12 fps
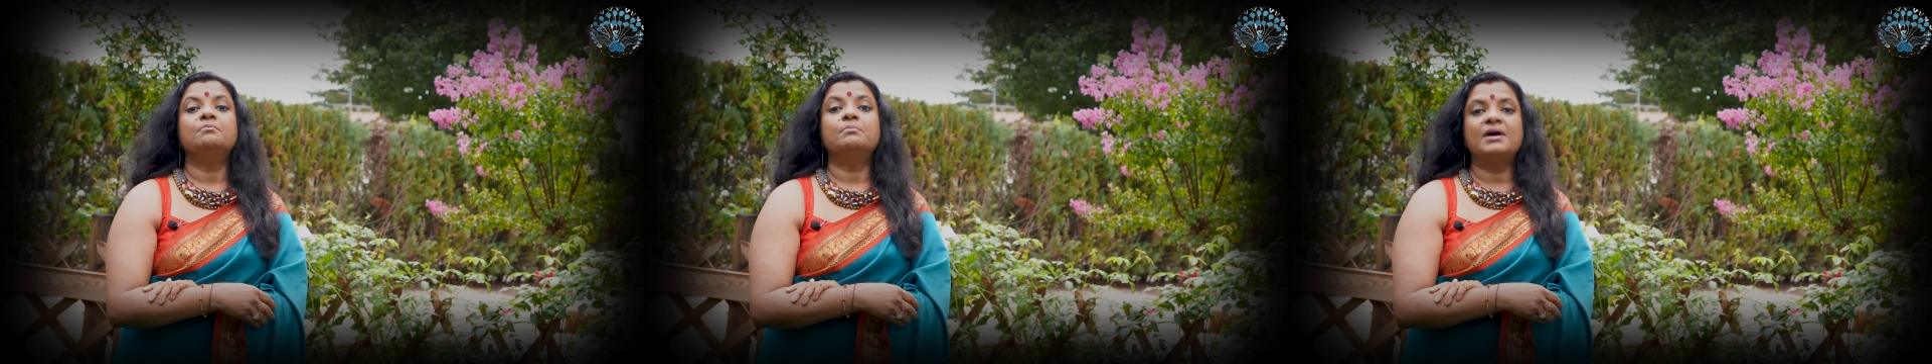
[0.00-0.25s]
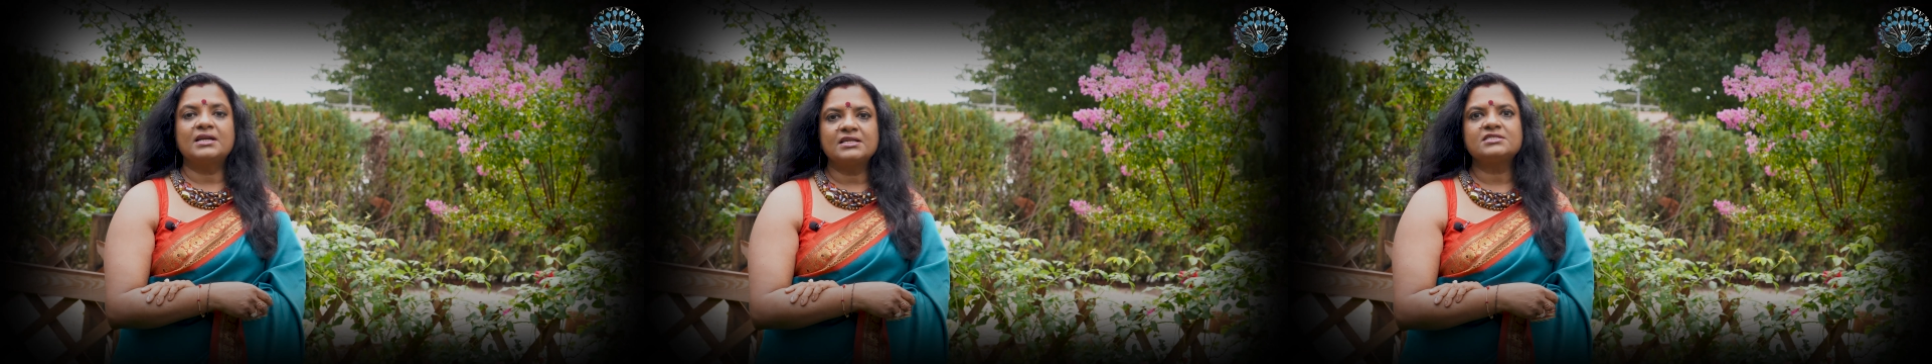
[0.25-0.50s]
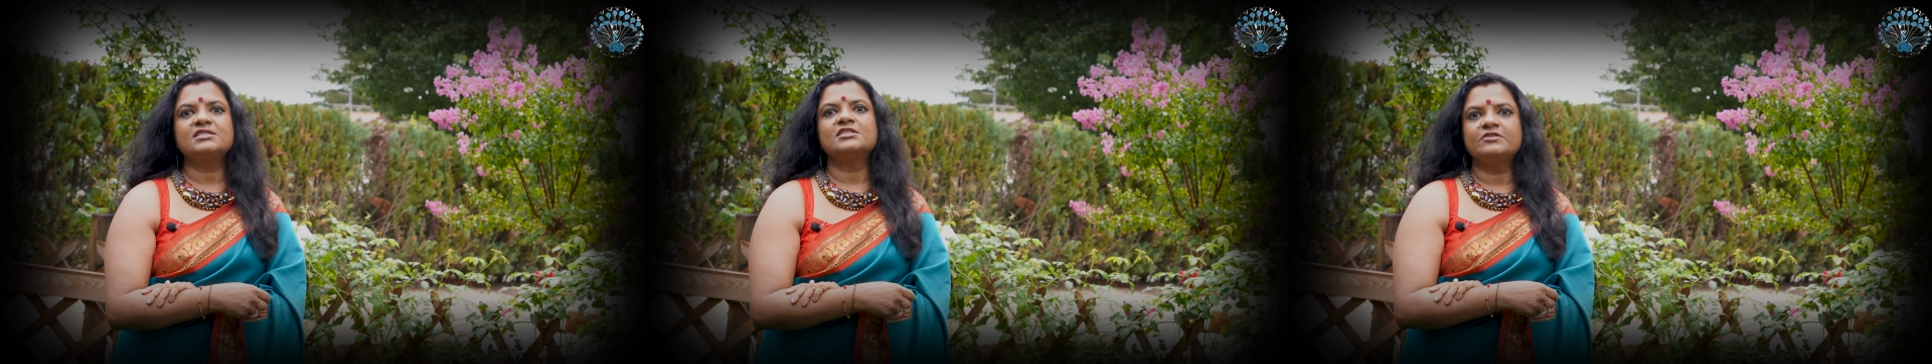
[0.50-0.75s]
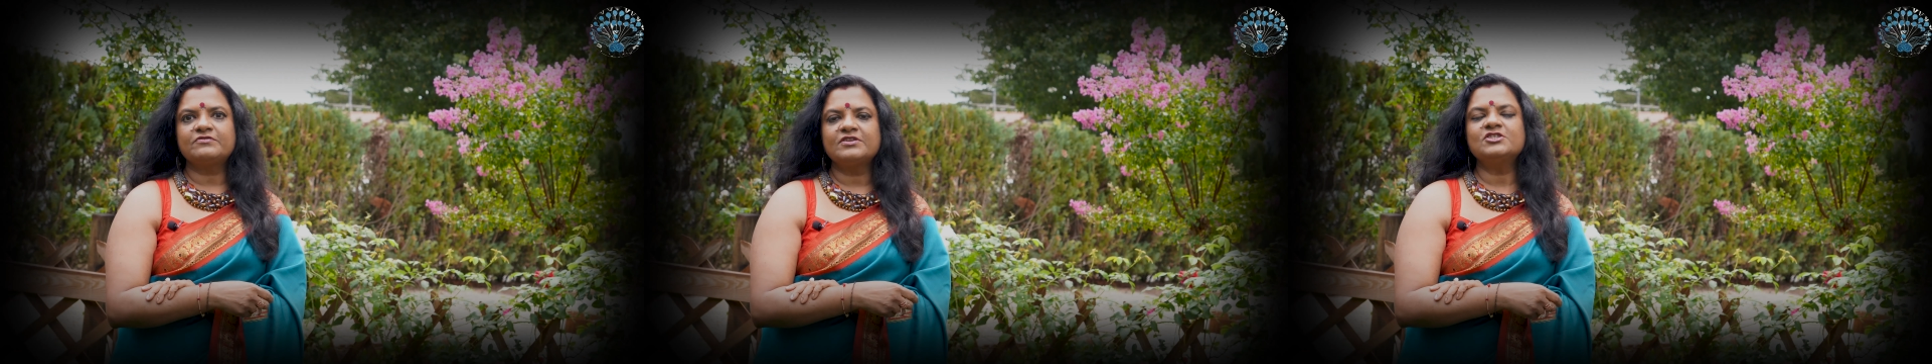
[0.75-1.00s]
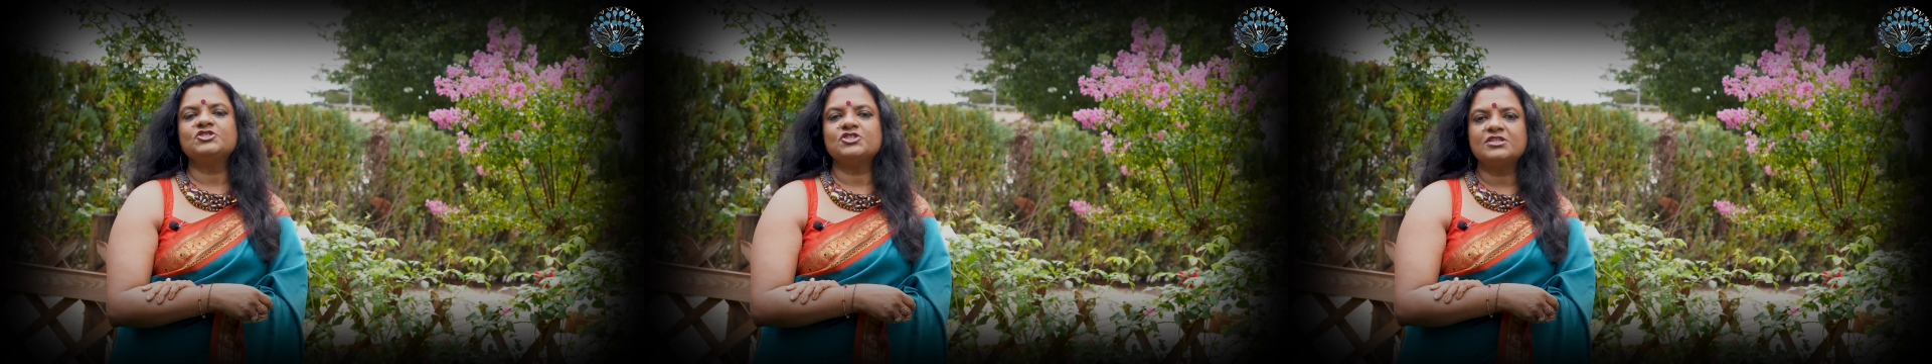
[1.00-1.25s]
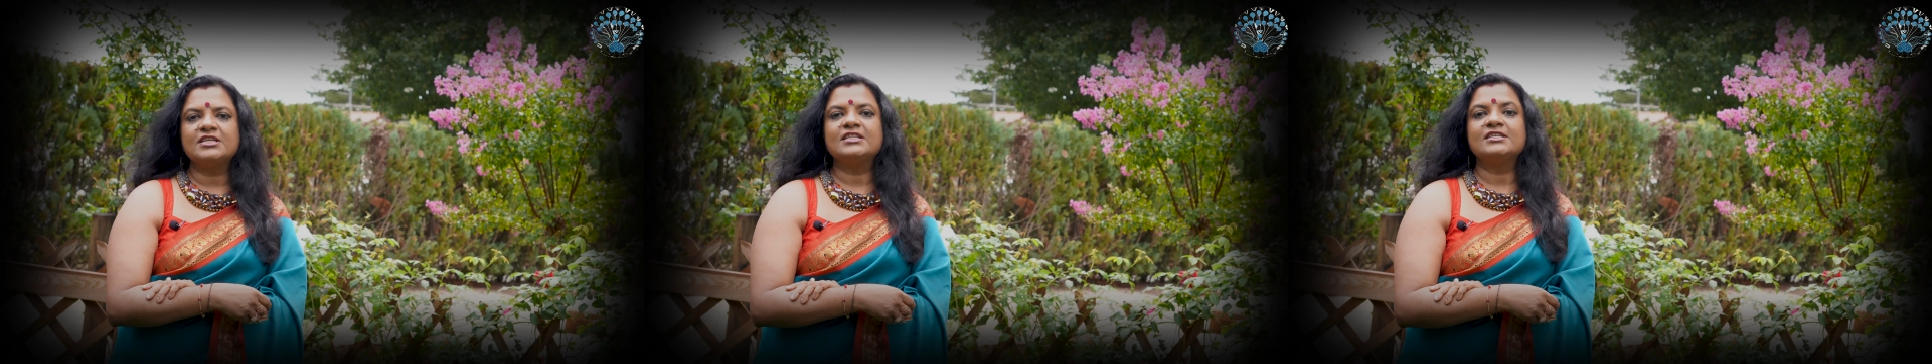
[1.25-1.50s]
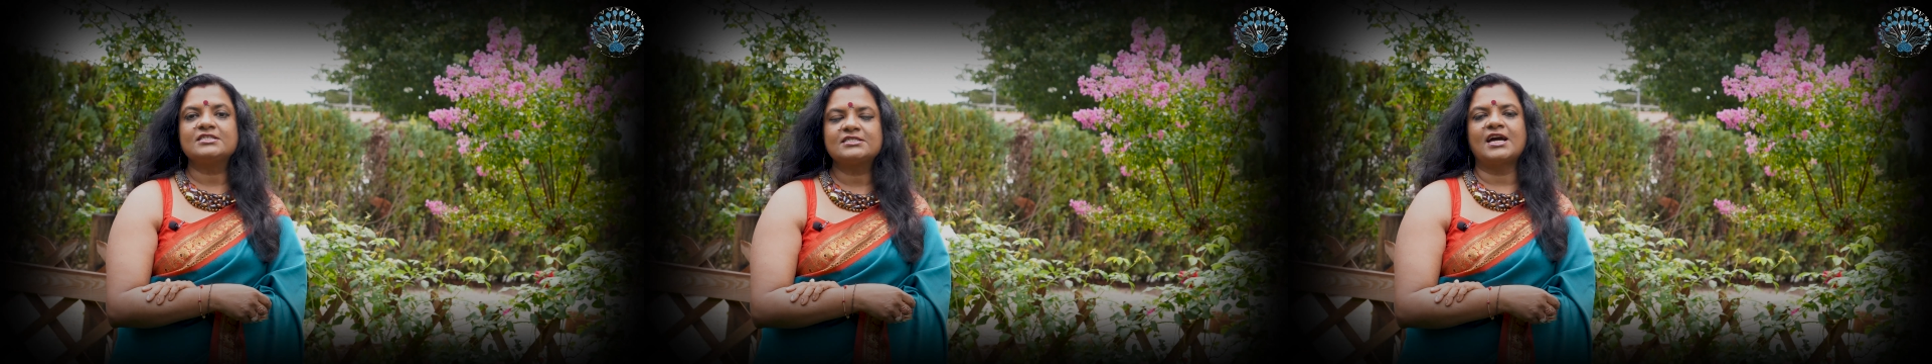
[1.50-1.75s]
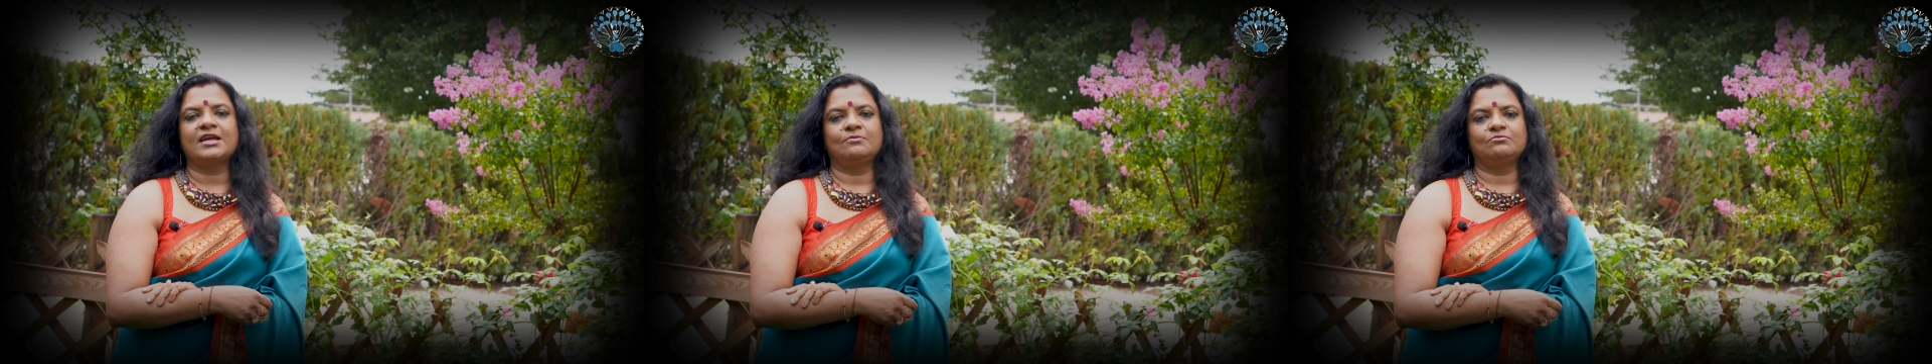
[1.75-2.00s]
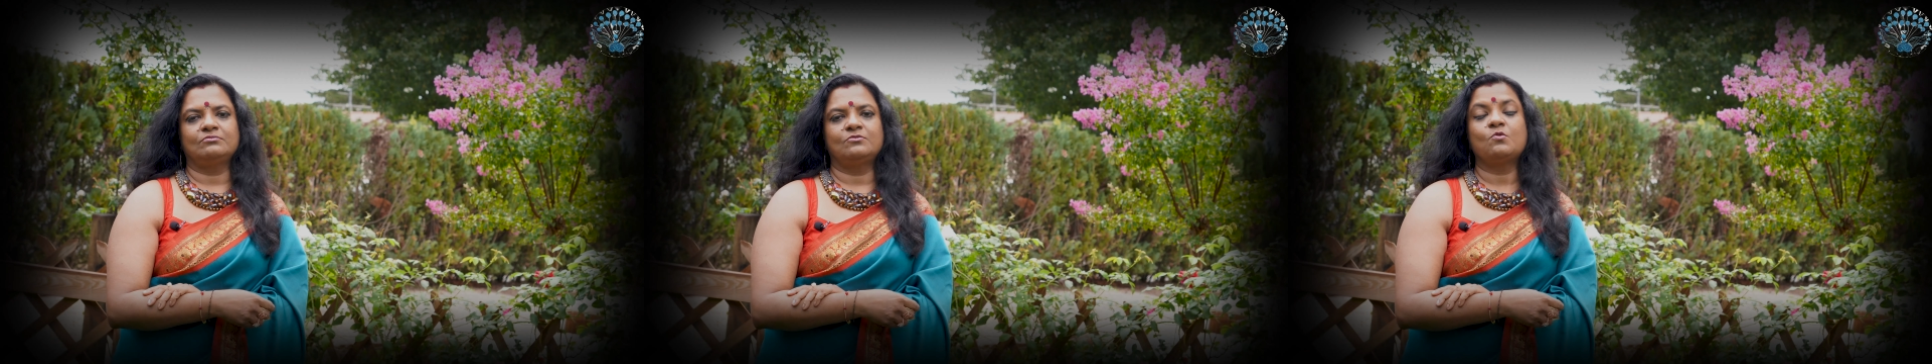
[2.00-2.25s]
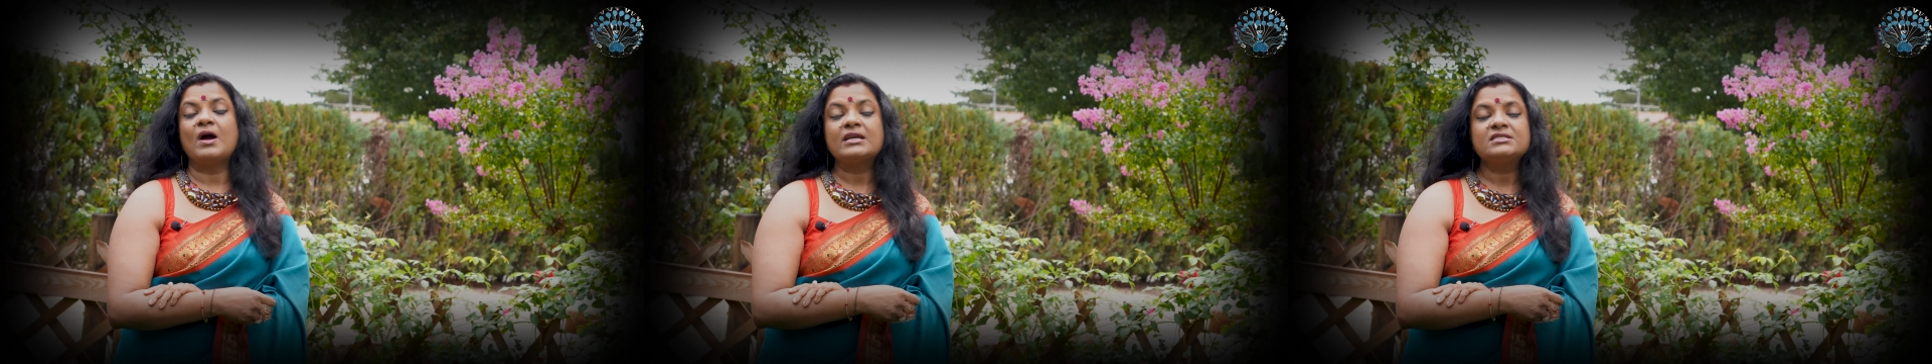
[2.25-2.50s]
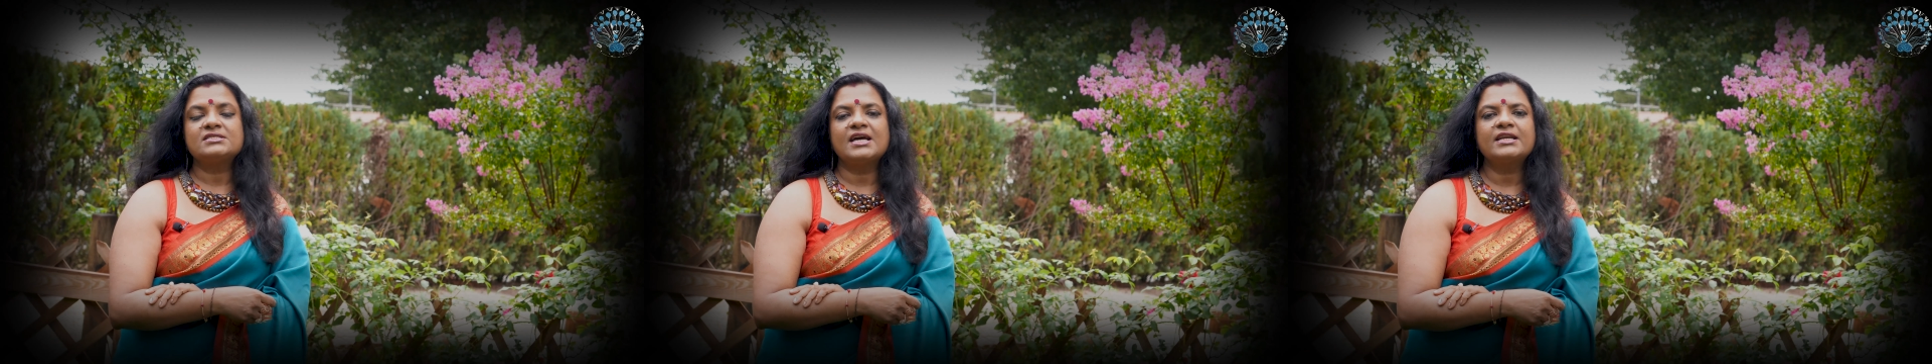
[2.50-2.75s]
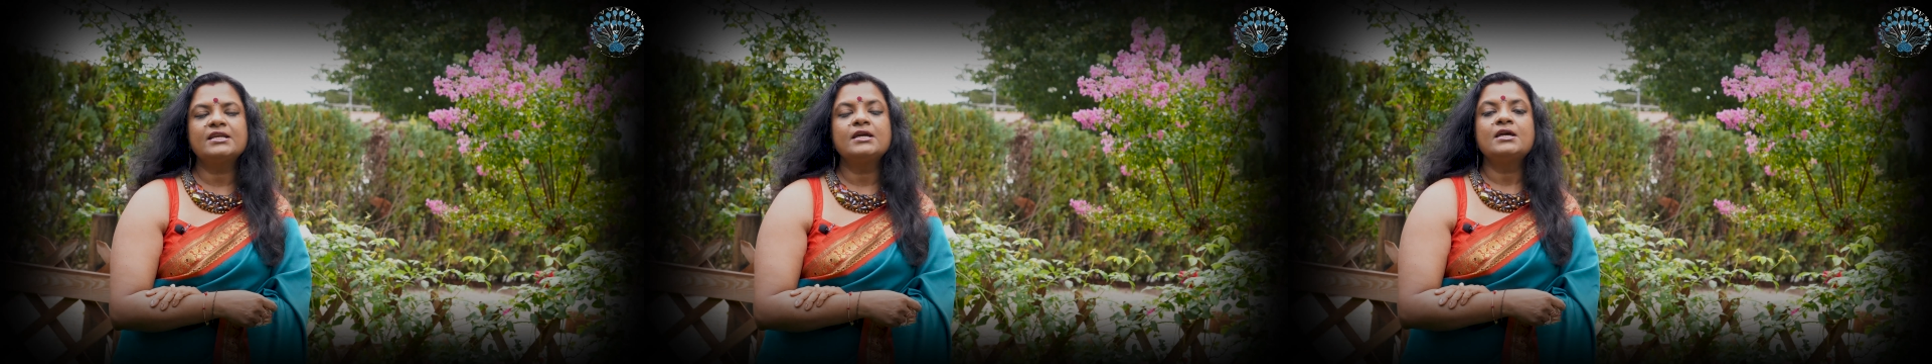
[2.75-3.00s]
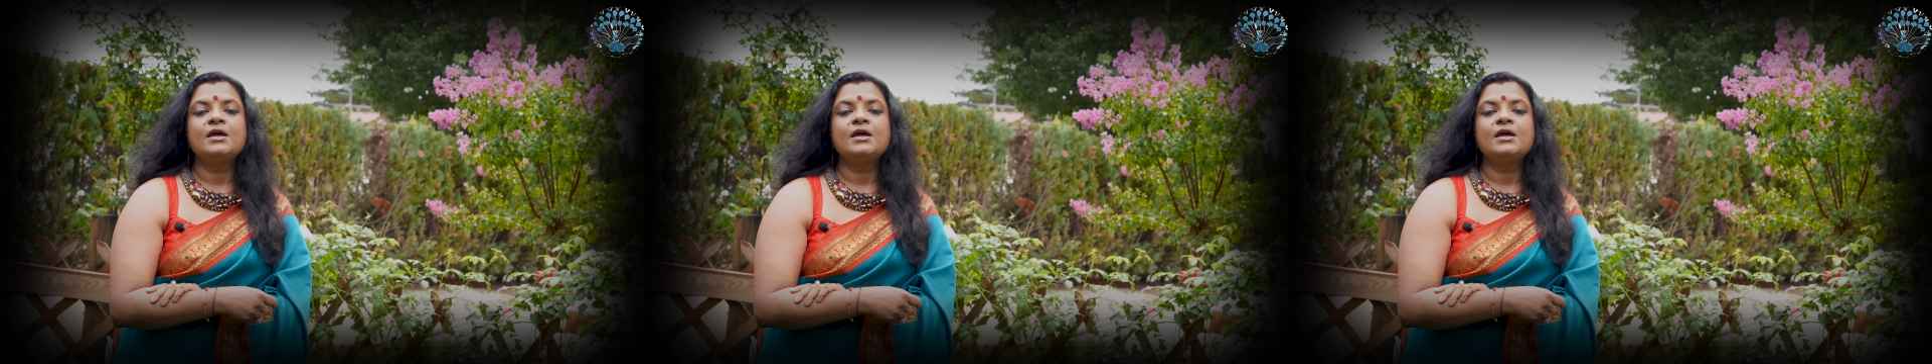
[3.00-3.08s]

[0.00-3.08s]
but it's a different journey this time. Why is that?